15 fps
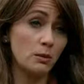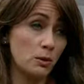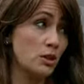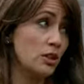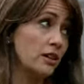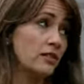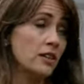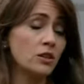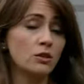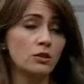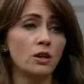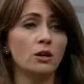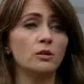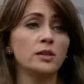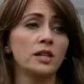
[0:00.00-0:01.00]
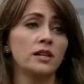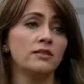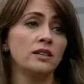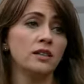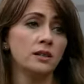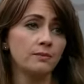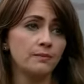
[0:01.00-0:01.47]
going to give it another go,
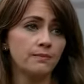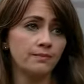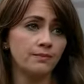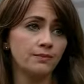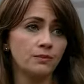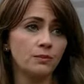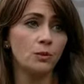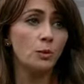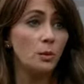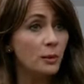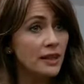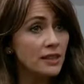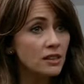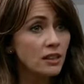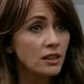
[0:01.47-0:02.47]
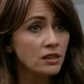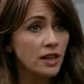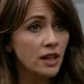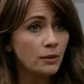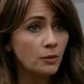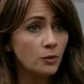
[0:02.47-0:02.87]
David. We've been mates a long time,